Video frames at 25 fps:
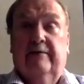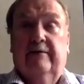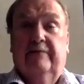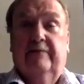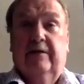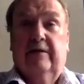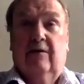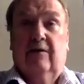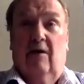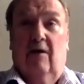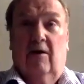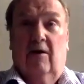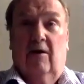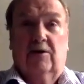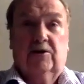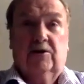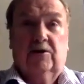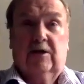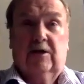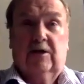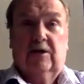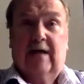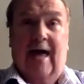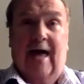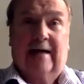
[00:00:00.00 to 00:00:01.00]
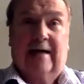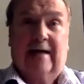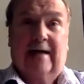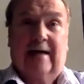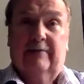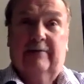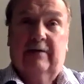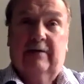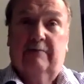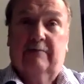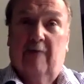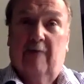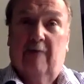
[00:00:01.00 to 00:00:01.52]
because she had
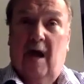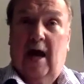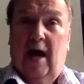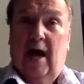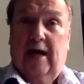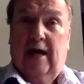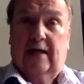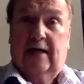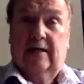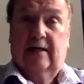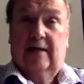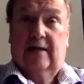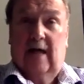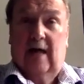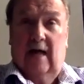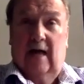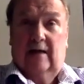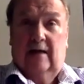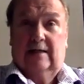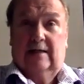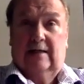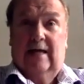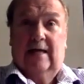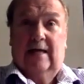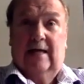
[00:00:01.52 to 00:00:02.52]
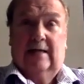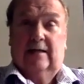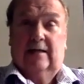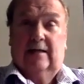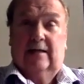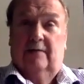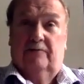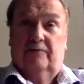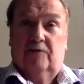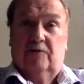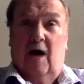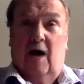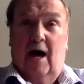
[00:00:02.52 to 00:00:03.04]
him in mind, not getting
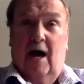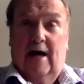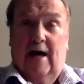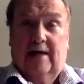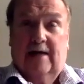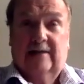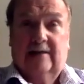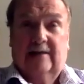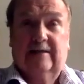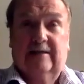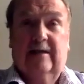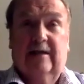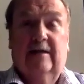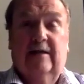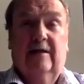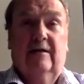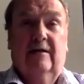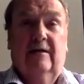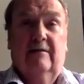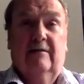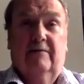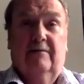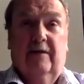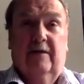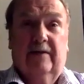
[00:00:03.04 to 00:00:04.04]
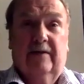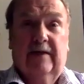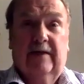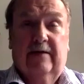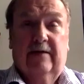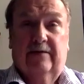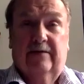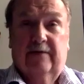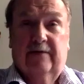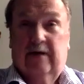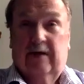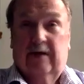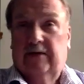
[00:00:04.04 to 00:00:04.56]
the prize, but the
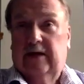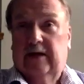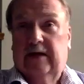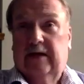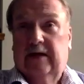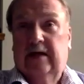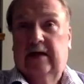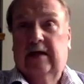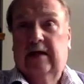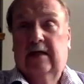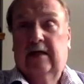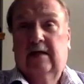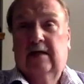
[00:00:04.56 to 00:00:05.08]
very